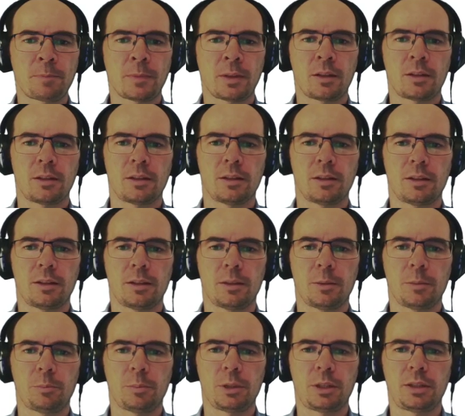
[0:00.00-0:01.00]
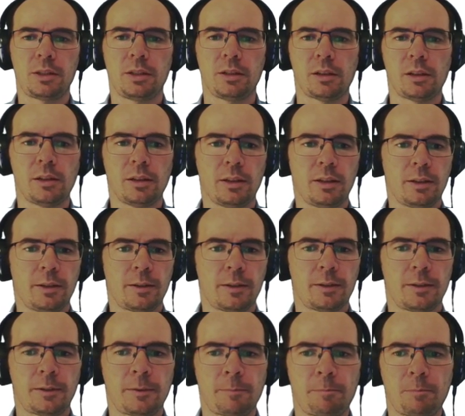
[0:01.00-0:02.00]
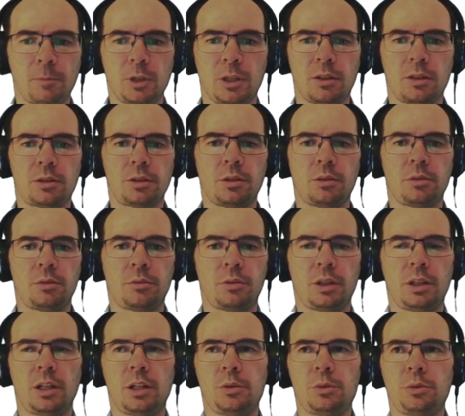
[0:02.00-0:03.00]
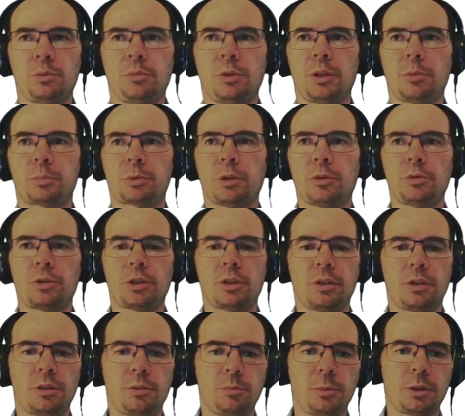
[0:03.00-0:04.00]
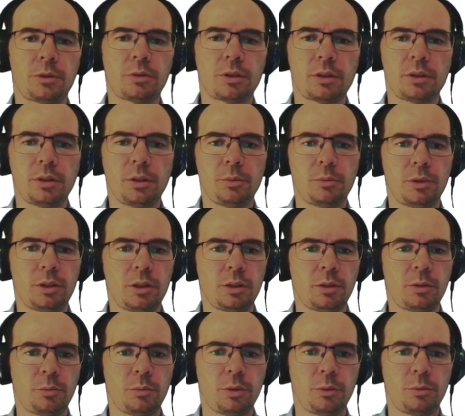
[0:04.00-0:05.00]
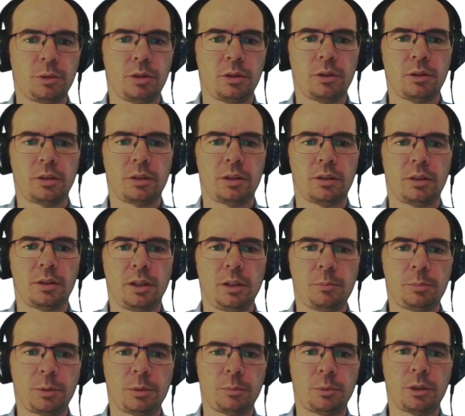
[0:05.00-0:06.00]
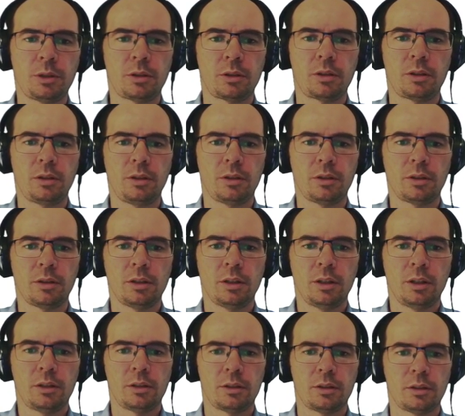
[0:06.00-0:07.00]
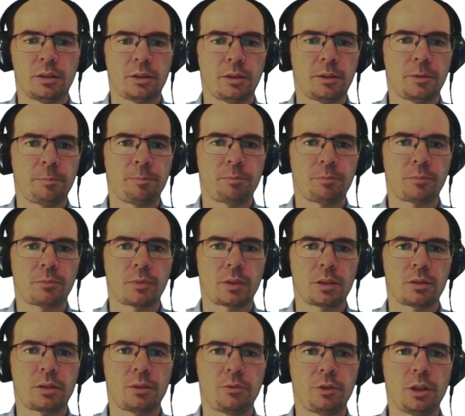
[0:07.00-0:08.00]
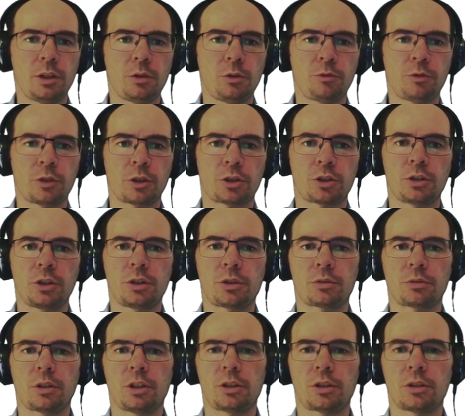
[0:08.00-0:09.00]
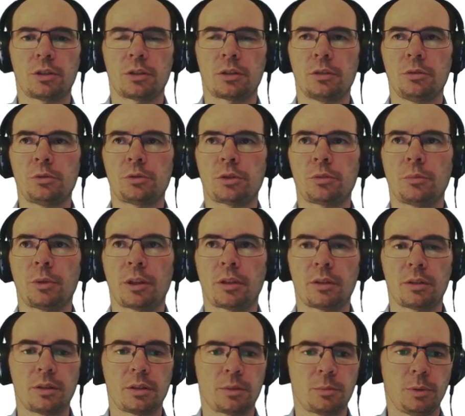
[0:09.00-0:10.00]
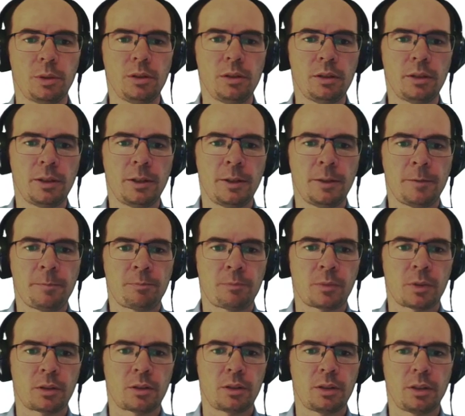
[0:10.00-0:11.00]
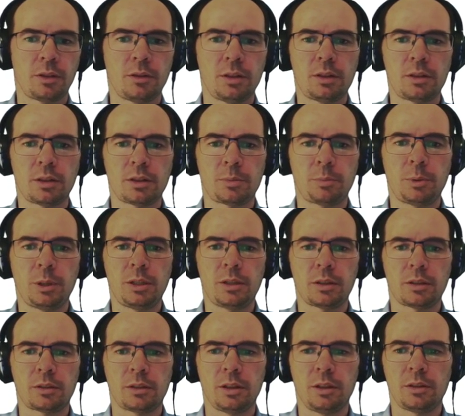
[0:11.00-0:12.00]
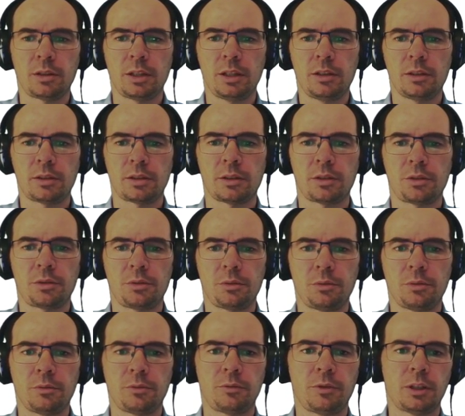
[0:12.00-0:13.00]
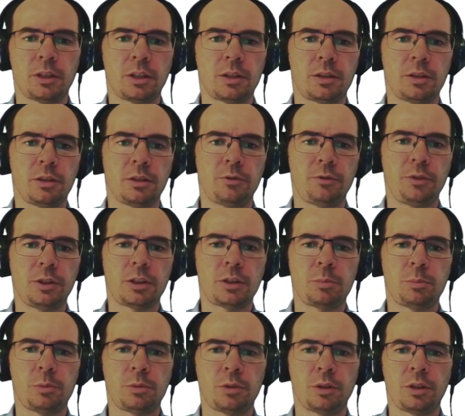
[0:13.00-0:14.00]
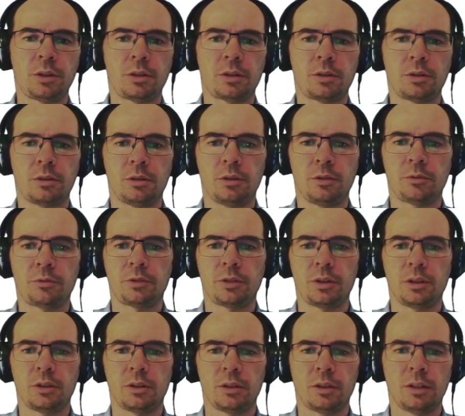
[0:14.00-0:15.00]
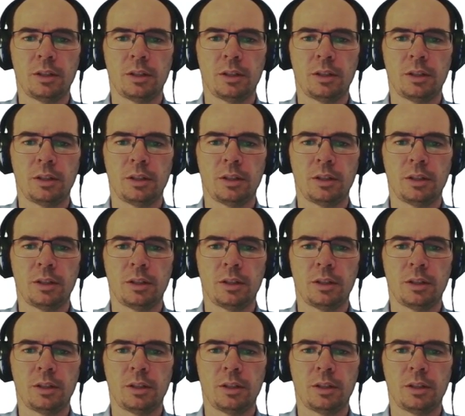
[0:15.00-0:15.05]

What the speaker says: but still. And so how do we approach it numerically? Well, we will implement the value function iteration solution method as well. And this is basically entails us to finding the fixed point of the